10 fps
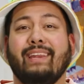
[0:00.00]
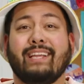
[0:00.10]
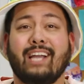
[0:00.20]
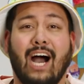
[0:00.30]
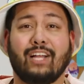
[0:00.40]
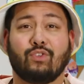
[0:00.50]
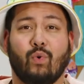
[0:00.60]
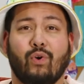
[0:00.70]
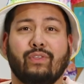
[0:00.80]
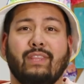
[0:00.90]
in God's
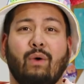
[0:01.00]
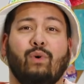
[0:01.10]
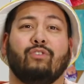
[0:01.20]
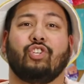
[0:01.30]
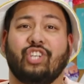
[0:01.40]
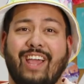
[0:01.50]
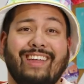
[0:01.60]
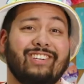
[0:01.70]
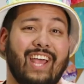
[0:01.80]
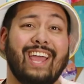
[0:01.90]
word that will
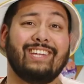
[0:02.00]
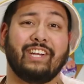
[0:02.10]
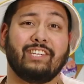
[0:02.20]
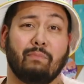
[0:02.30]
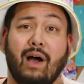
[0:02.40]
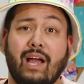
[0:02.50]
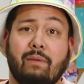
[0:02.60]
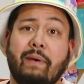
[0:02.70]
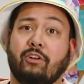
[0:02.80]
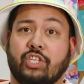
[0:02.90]
change AJ's mind
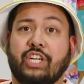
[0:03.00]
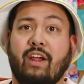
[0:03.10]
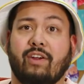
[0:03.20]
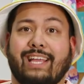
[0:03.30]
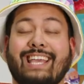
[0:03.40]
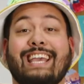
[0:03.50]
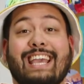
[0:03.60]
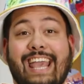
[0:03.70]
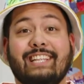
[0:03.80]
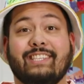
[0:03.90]
about sharing.
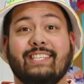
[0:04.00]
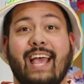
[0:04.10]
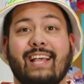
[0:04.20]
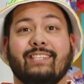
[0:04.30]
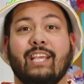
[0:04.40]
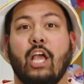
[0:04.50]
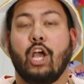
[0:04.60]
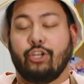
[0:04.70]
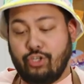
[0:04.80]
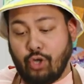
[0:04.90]
It says,
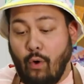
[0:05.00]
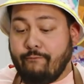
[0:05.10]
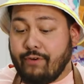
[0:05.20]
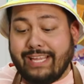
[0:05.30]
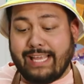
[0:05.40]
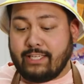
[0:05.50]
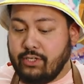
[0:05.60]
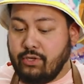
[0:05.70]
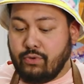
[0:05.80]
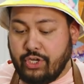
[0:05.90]
don't forget to
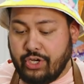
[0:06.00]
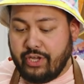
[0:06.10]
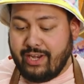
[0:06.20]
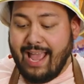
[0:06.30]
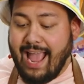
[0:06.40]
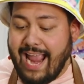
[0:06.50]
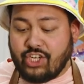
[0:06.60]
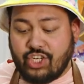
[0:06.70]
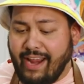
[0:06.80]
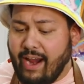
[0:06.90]
do good and
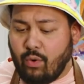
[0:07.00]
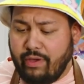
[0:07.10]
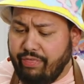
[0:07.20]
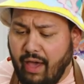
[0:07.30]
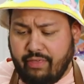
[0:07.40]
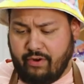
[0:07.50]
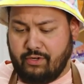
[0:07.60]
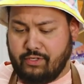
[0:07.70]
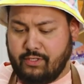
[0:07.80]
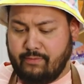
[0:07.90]
share with
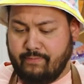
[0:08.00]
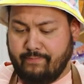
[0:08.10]
others.